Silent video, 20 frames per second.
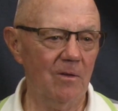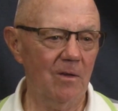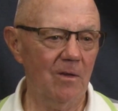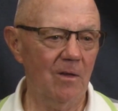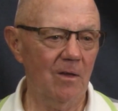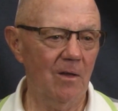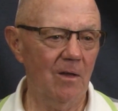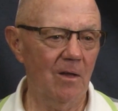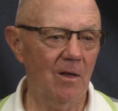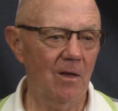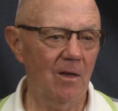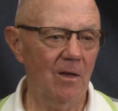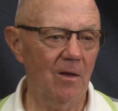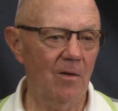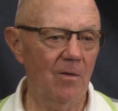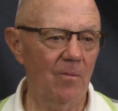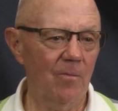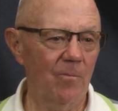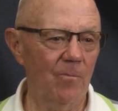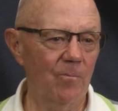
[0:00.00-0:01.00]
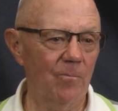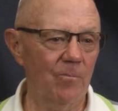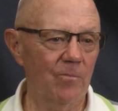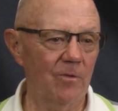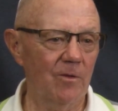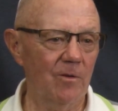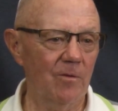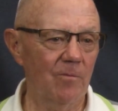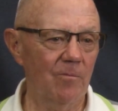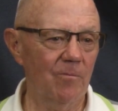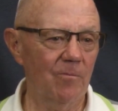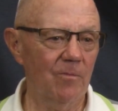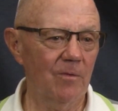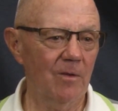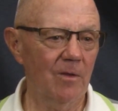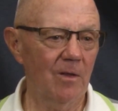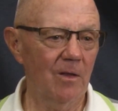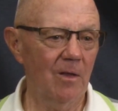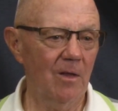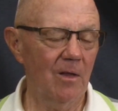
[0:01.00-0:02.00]
Yeah, it certainly will, and
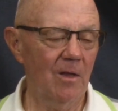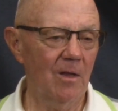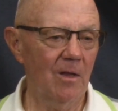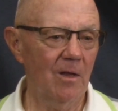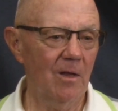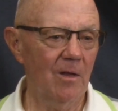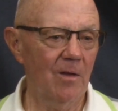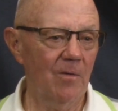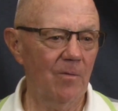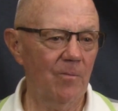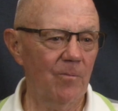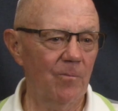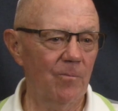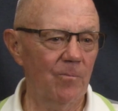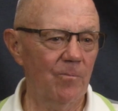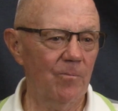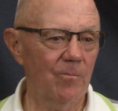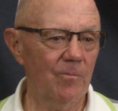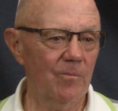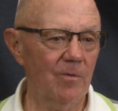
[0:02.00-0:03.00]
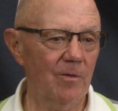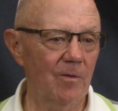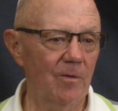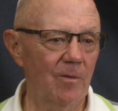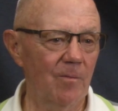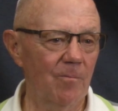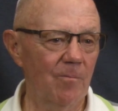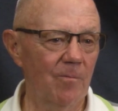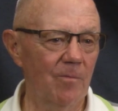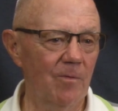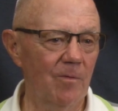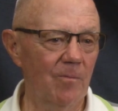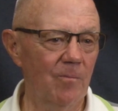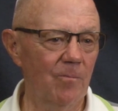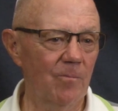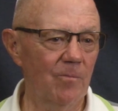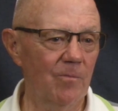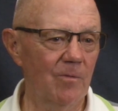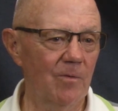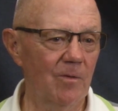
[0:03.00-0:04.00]
it's, you know, a lot. You've
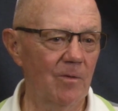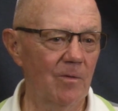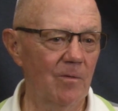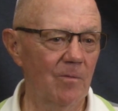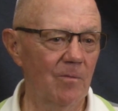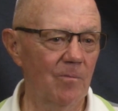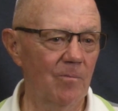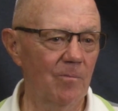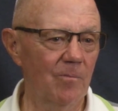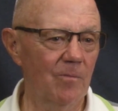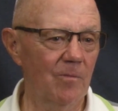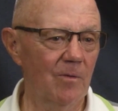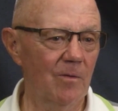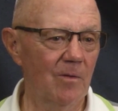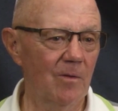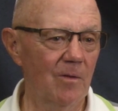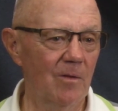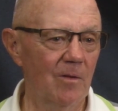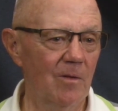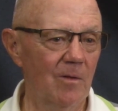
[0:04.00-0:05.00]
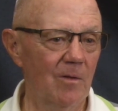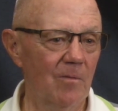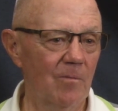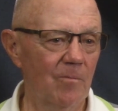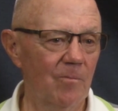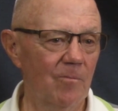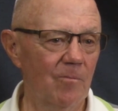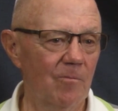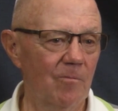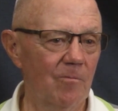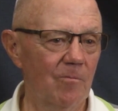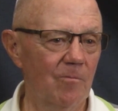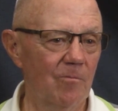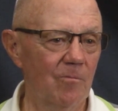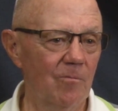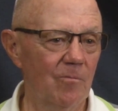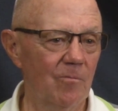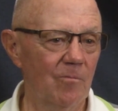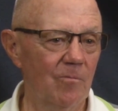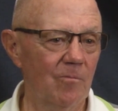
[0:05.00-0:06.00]
seen a lot with 27 coming
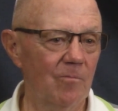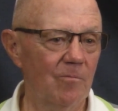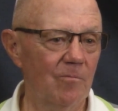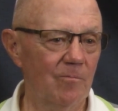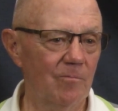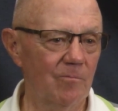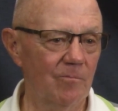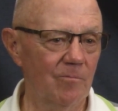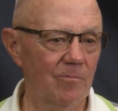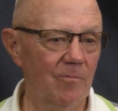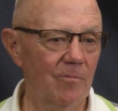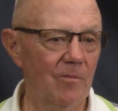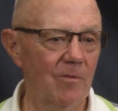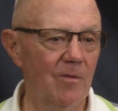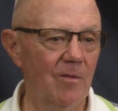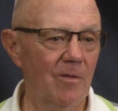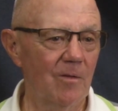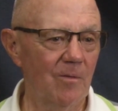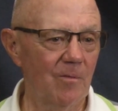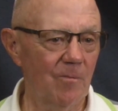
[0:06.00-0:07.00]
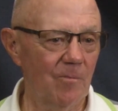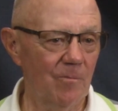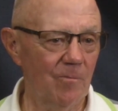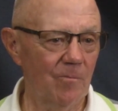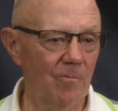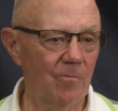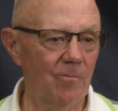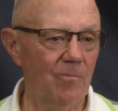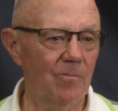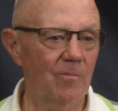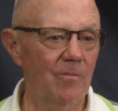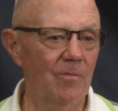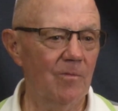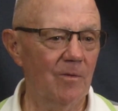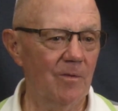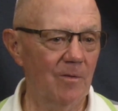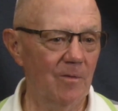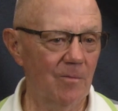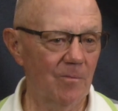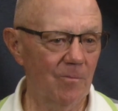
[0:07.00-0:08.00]
through when there
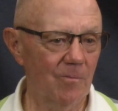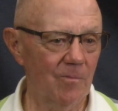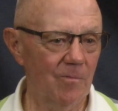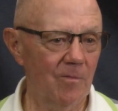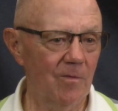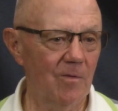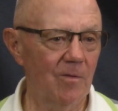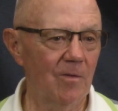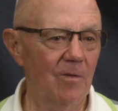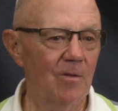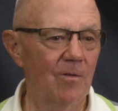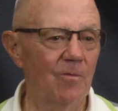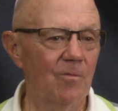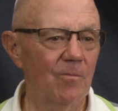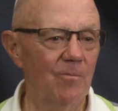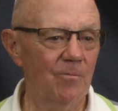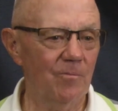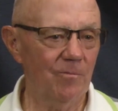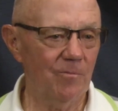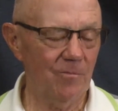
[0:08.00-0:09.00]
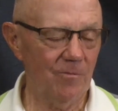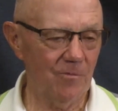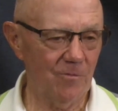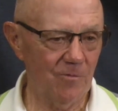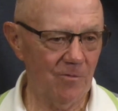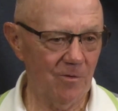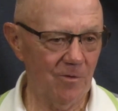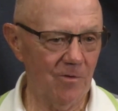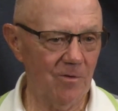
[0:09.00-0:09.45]
wasn't any main road